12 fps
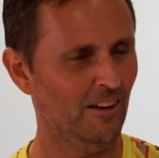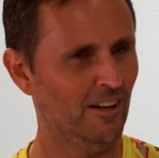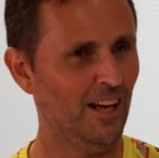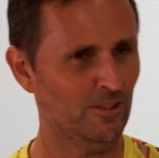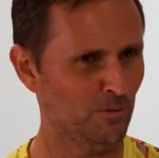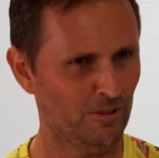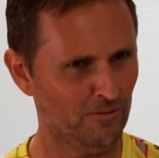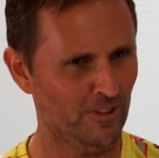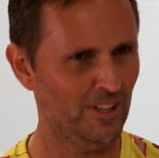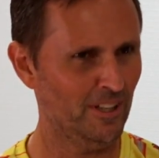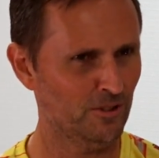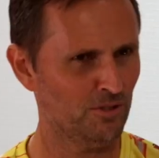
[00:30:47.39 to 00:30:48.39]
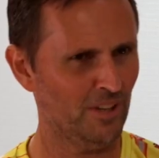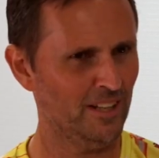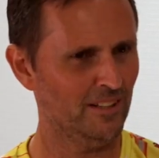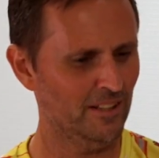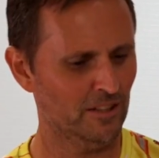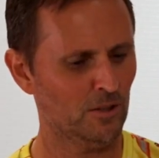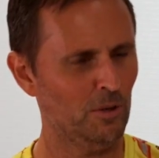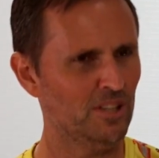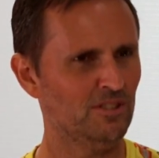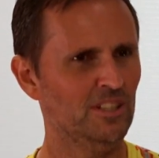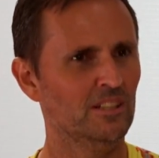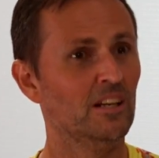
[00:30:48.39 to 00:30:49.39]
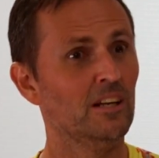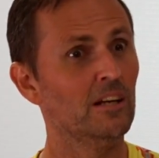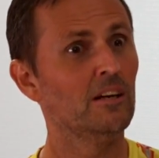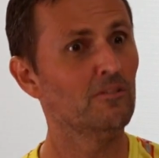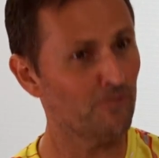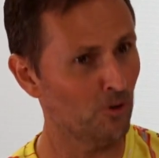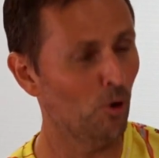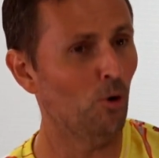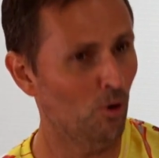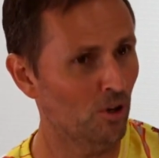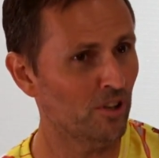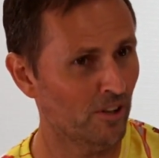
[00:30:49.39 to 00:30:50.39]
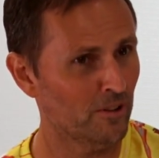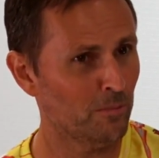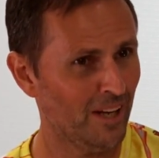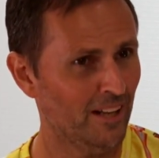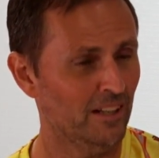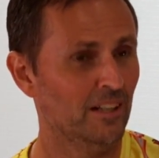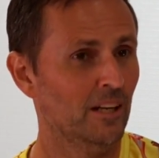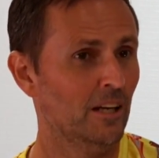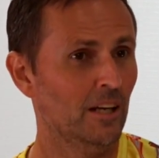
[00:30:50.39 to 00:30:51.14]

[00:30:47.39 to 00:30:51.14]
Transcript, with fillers: as we've illustrated in the question, flawed on the mm -hmm. planet.